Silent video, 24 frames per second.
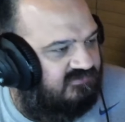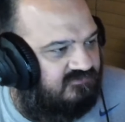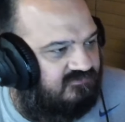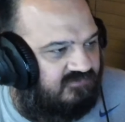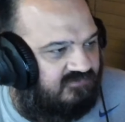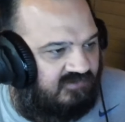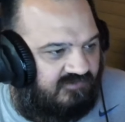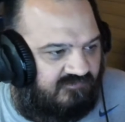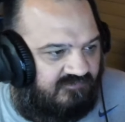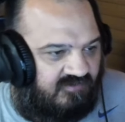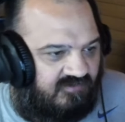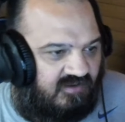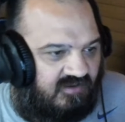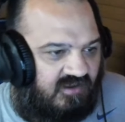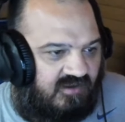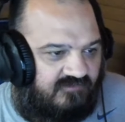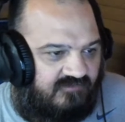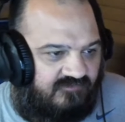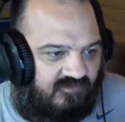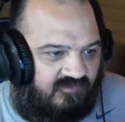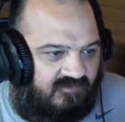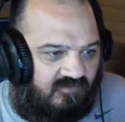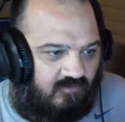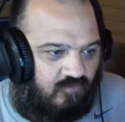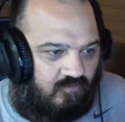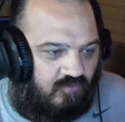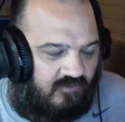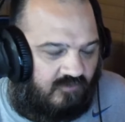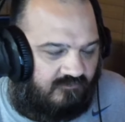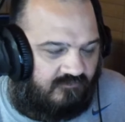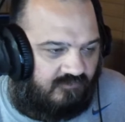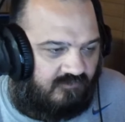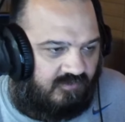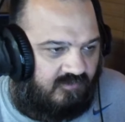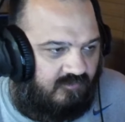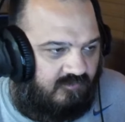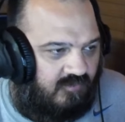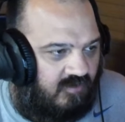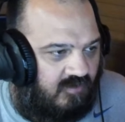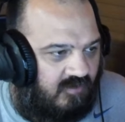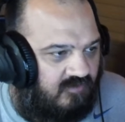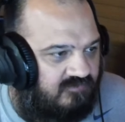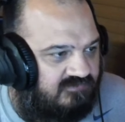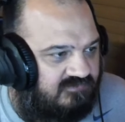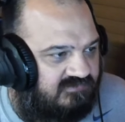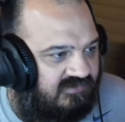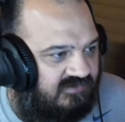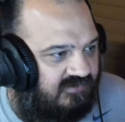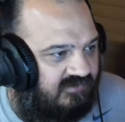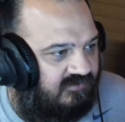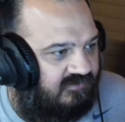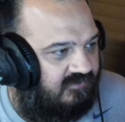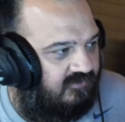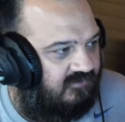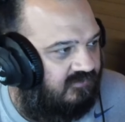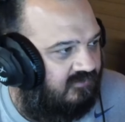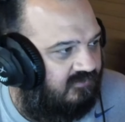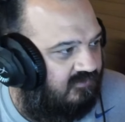living life a little rougher than most, and